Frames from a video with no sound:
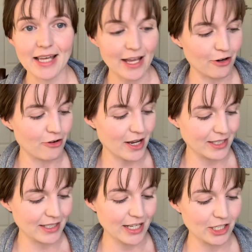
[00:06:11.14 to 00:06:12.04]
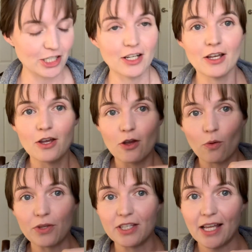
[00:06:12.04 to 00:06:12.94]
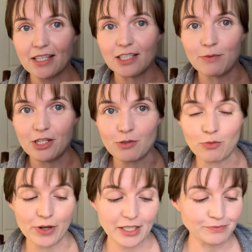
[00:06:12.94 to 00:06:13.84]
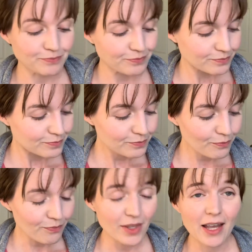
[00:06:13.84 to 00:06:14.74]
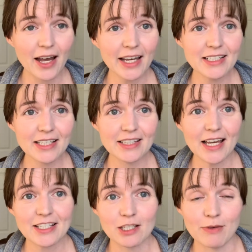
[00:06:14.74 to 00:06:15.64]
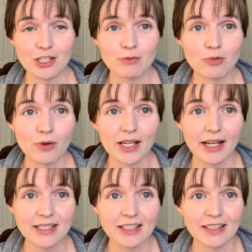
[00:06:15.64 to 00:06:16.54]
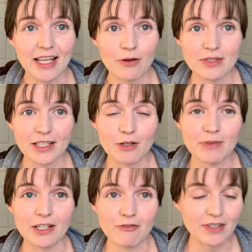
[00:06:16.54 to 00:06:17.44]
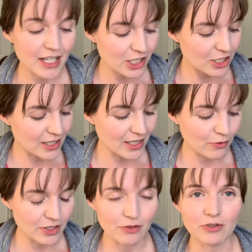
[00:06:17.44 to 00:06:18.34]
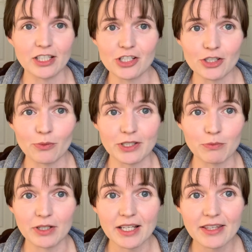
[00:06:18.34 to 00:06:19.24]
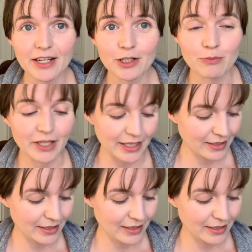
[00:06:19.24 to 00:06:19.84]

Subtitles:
cross stitch with an exclamation point. I did the exclamation point. I said that was gonna mean a finish because I wasn't really sure what to put in there, but